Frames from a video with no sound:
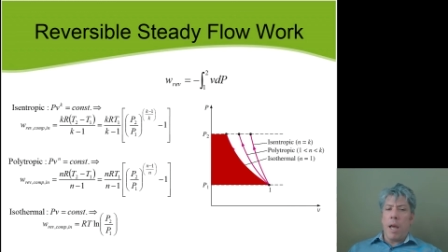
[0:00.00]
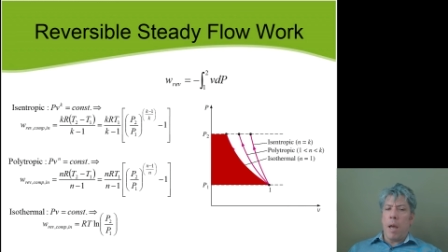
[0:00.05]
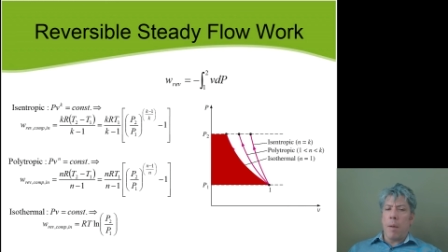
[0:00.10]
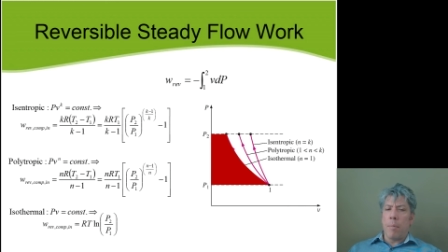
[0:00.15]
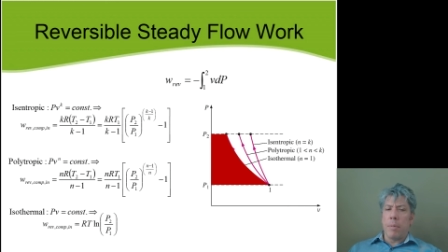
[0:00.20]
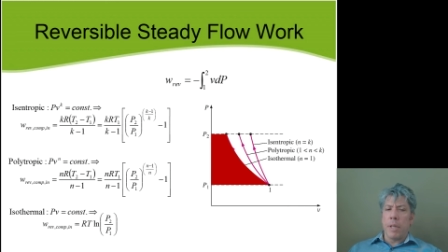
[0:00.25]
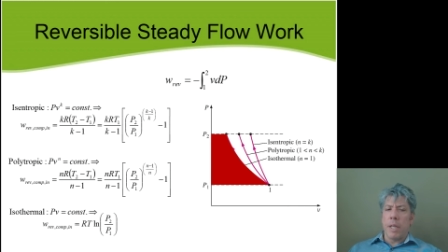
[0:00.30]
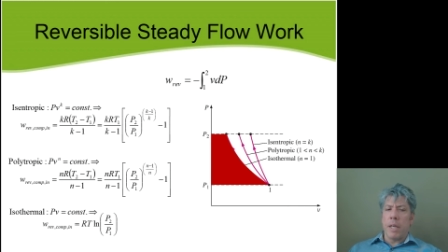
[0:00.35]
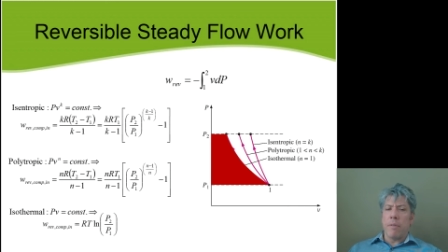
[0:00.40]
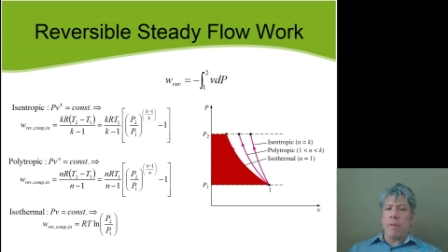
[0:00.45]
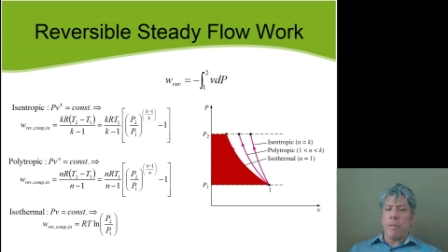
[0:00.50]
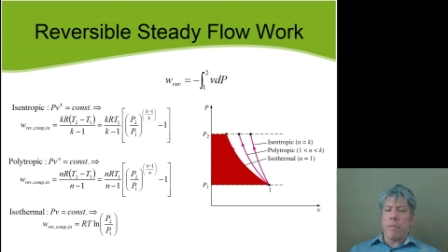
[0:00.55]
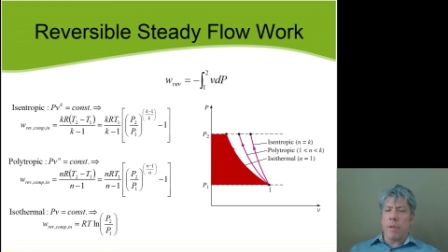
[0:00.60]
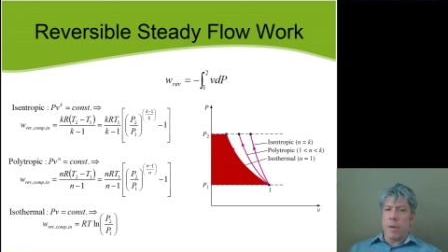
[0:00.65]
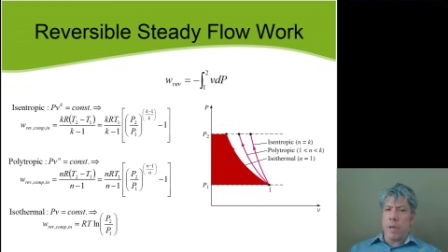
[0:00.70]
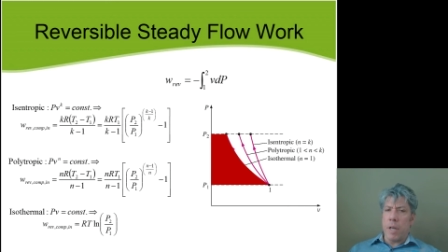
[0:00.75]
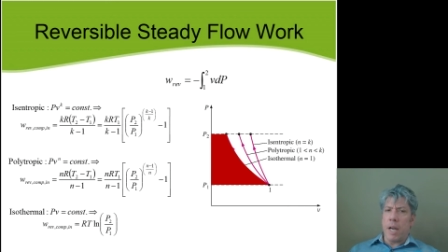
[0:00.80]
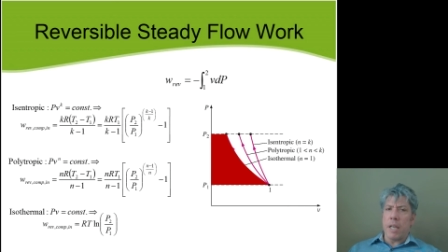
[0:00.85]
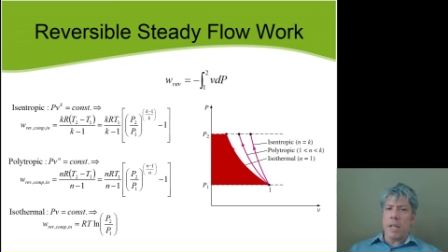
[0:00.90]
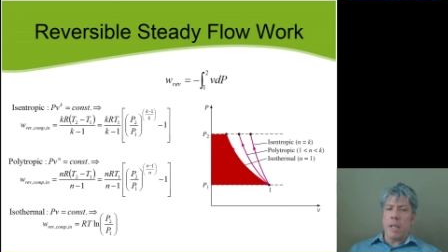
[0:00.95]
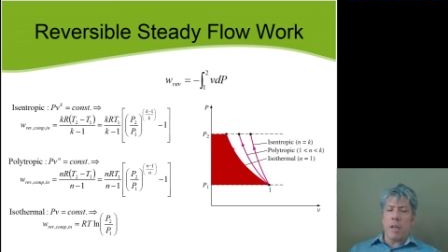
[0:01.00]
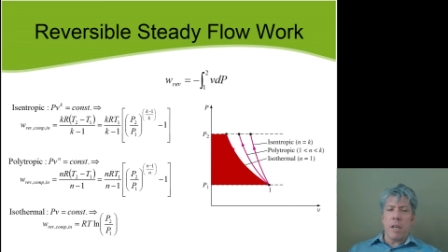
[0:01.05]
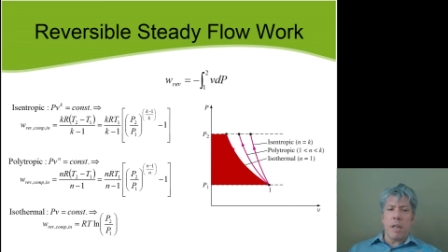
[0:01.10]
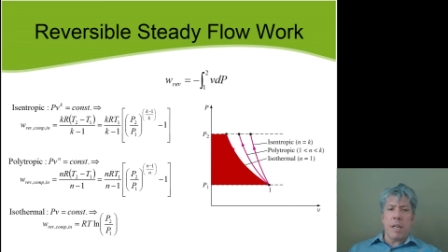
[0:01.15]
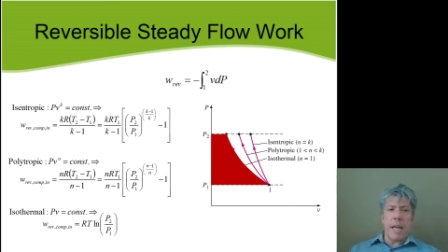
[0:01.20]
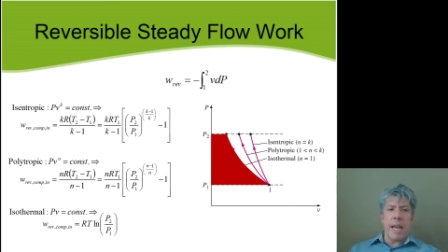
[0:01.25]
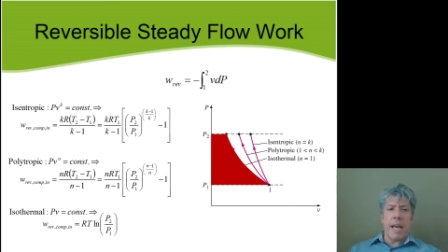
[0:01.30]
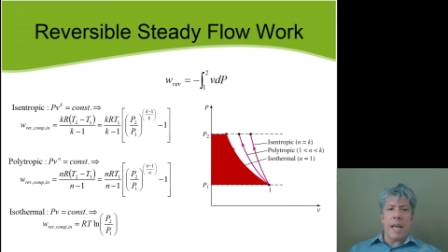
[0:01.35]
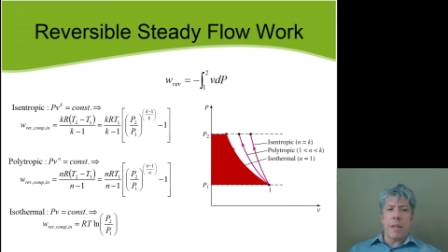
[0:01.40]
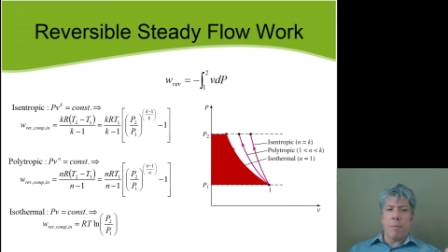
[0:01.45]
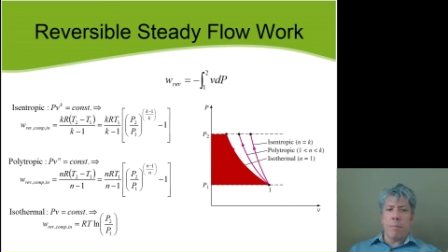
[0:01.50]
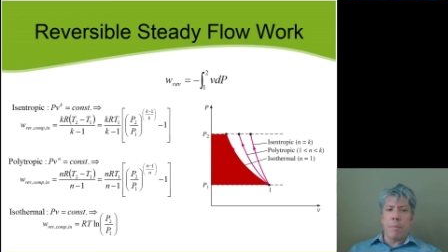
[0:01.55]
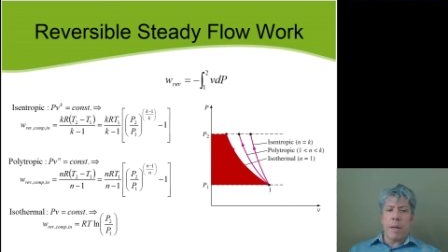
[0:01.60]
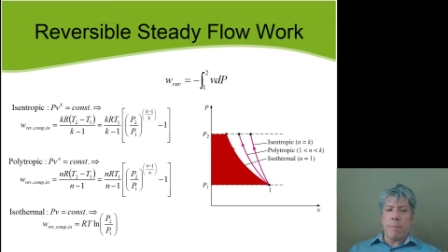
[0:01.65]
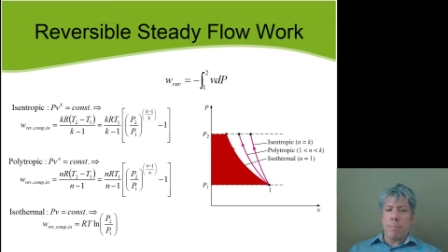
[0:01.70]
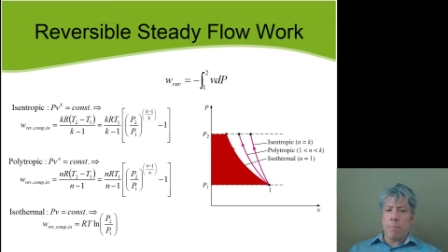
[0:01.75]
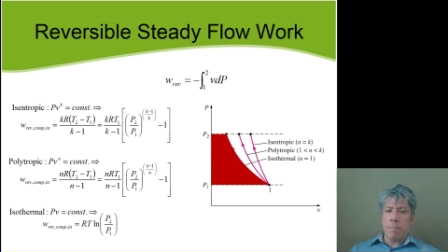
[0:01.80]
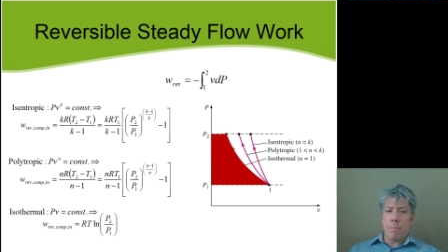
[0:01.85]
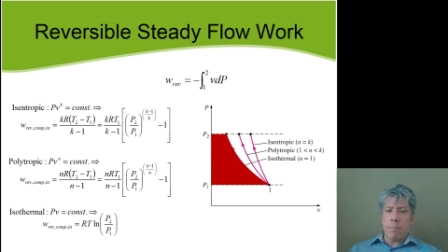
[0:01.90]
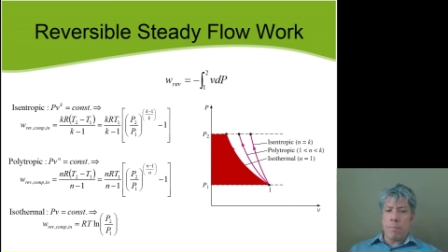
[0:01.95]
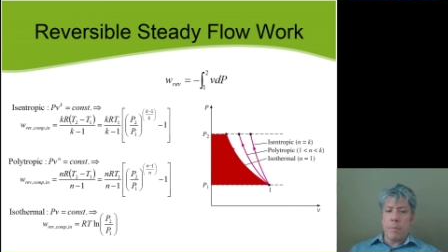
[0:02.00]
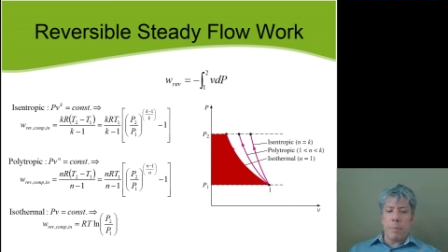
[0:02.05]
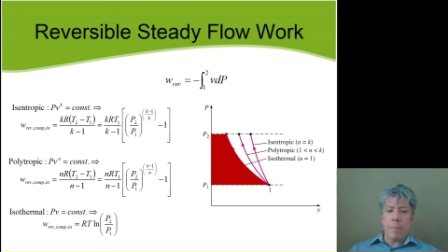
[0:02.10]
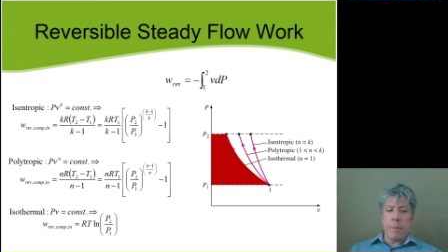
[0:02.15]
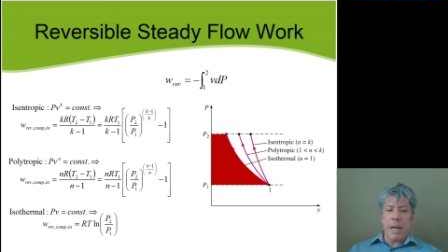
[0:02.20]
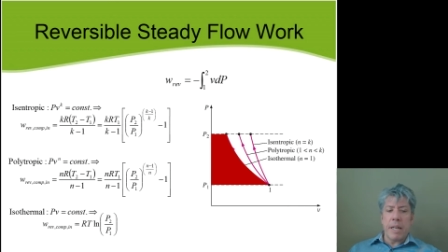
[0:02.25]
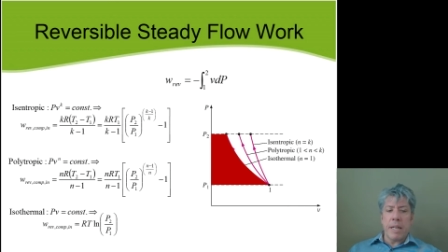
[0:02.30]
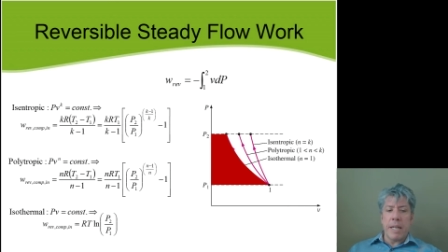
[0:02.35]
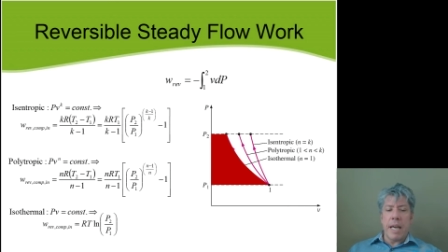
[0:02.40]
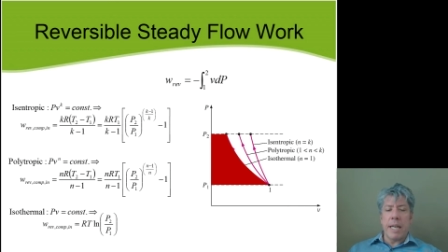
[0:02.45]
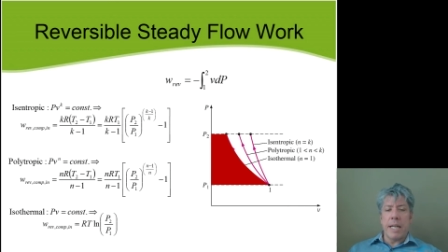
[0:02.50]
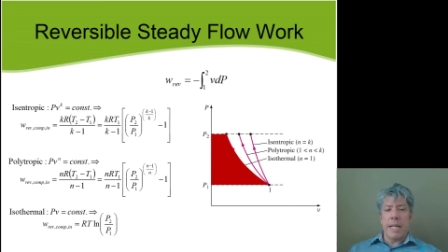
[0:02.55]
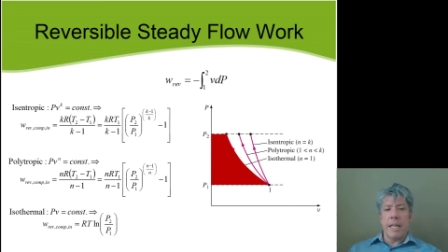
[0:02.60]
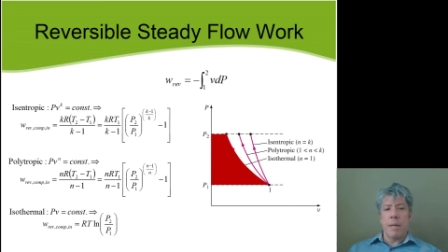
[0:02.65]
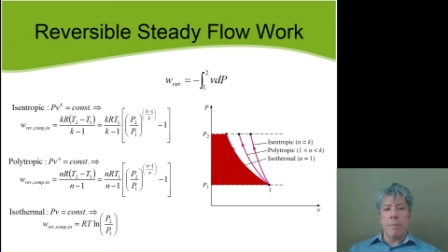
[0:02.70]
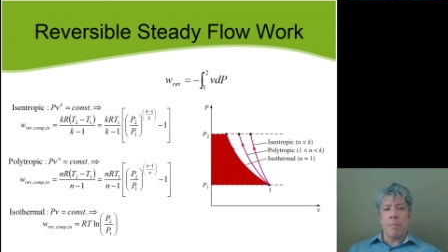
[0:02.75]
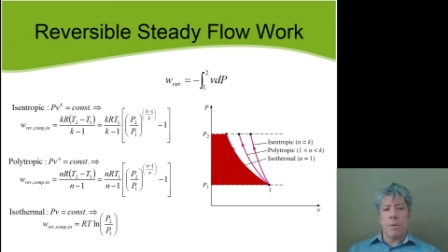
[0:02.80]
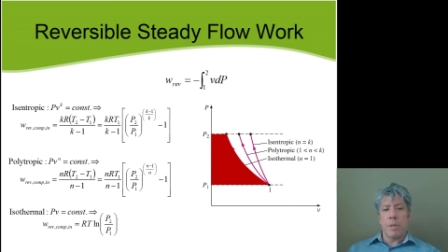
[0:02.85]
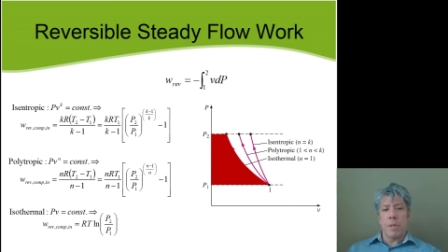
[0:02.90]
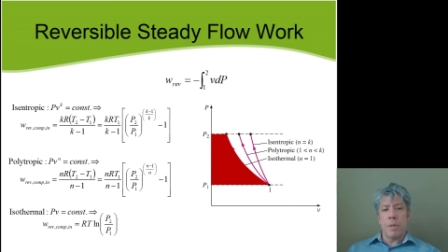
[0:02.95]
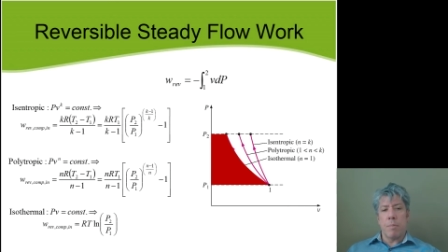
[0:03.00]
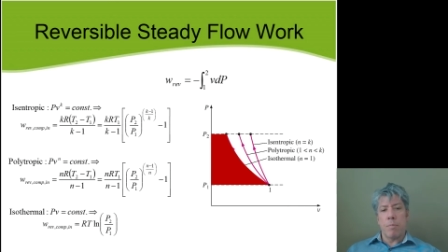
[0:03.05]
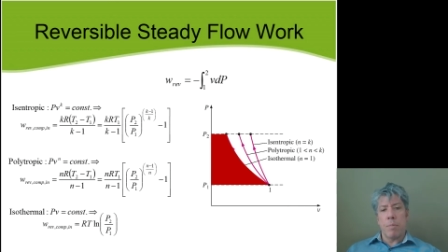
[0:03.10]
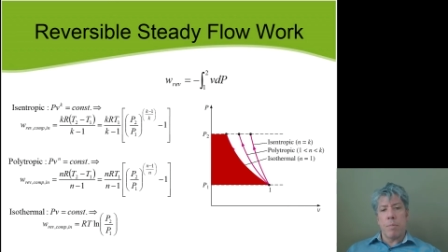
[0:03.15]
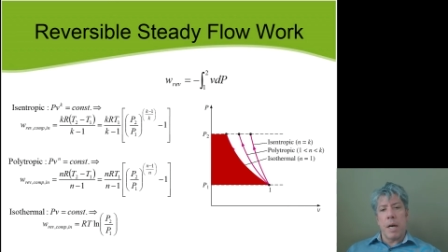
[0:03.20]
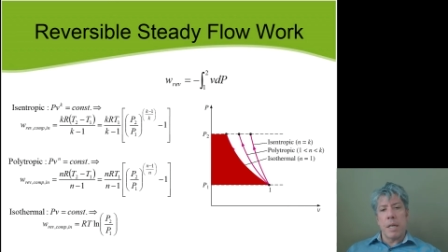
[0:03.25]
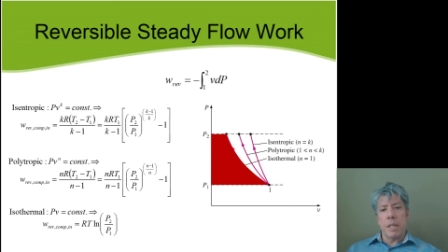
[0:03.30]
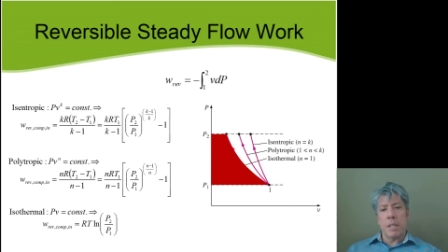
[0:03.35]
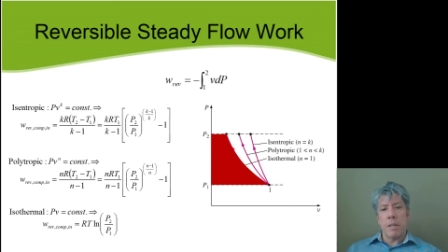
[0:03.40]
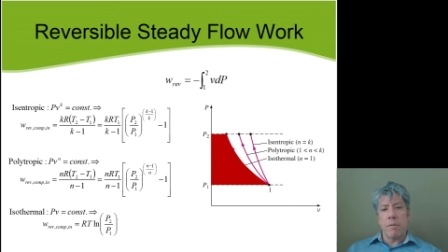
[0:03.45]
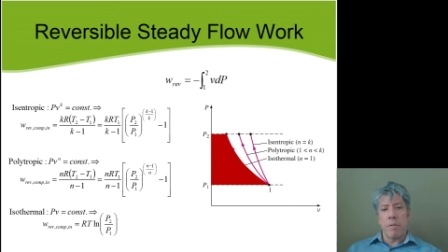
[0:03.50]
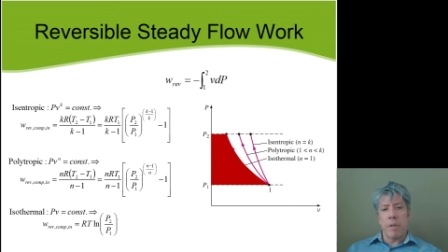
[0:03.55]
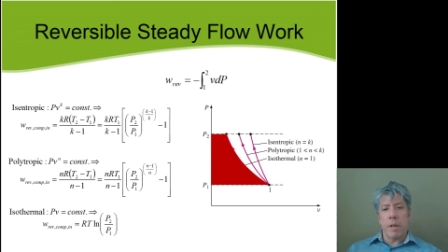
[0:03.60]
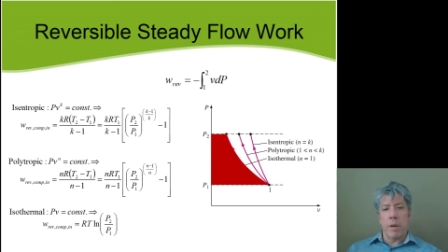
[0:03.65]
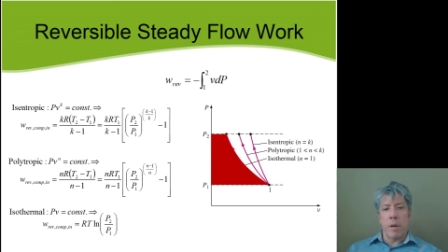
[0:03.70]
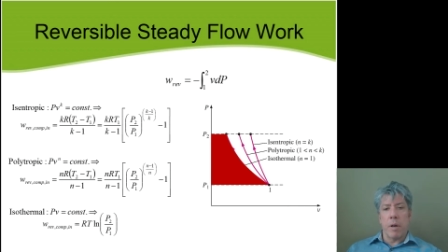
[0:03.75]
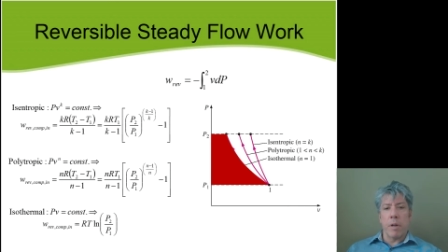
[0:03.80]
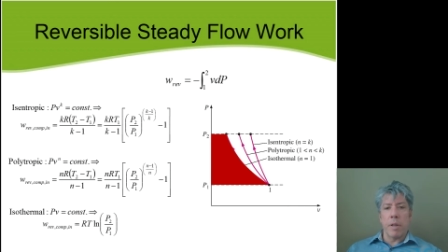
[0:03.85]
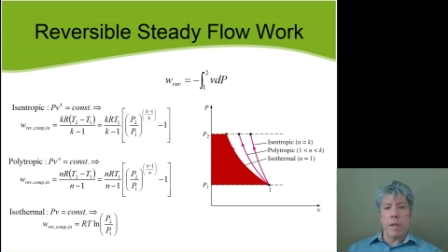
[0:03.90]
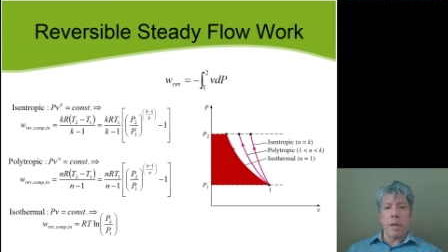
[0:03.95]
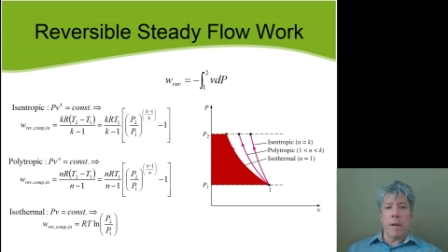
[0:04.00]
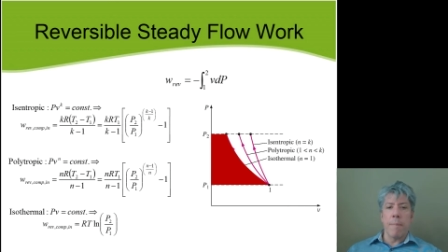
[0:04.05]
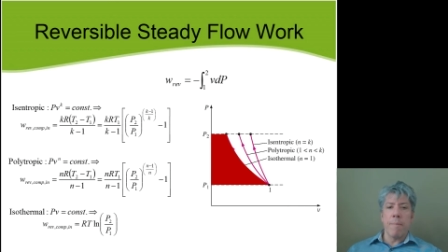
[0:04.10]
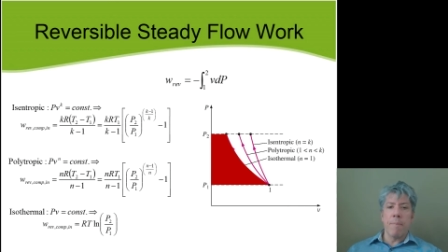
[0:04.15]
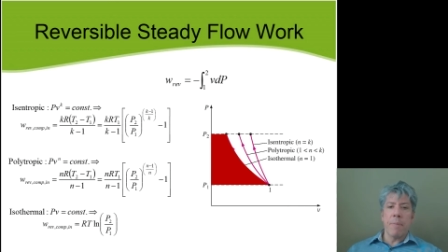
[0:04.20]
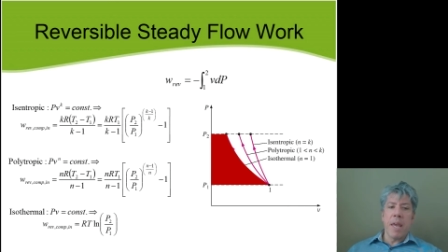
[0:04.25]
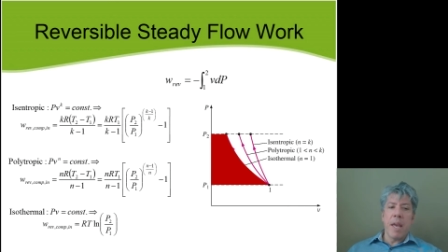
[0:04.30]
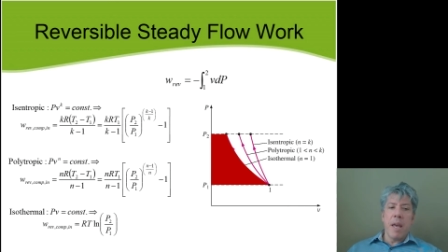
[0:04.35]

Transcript: I believe. If they're not, you need to add them, but I'm about 99% positive they're all there.